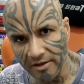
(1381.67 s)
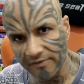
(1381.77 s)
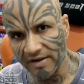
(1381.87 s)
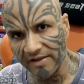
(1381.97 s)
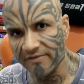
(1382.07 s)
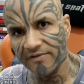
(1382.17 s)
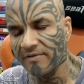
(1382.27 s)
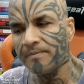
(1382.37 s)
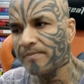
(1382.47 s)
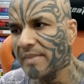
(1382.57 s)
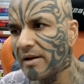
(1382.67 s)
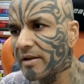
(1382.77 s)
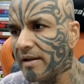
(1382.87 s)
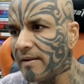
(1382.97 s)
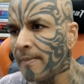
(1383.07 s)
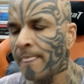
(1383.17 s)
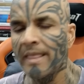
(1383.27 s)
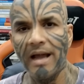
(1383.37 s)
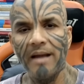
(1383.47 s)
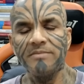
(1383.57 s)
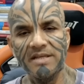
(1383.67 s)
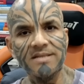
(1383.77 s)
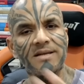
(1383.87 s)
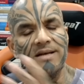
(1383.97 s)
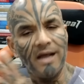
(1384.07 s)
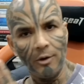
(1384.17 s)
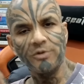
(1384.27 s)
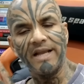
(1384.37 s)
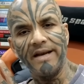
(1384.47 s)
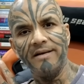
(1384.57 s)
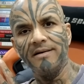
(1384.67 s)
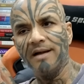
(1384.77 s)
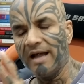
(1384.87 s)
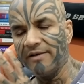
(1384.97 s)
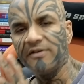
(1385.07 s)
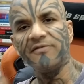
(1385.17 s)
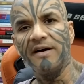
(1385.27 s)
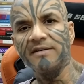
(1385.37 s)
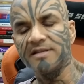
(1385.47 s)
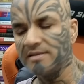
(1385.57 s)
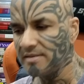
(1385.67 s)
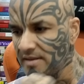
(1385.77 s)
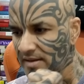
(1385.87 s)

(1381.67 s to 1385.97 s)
of life. Okay, I'm just an outsider. I have a function,